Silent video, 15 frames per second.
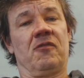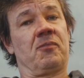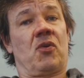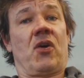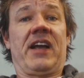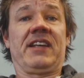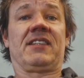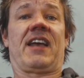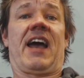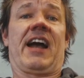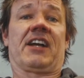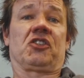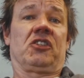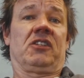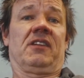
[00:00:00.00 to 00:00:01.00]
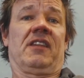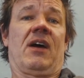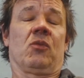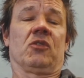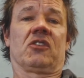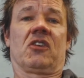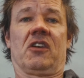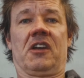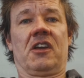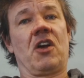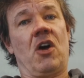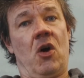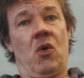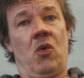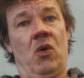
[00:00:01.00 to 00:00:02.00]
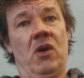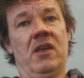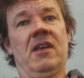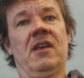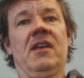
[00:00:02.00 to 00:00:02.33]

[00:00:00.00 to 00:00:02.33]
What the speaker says: price action that was going to go,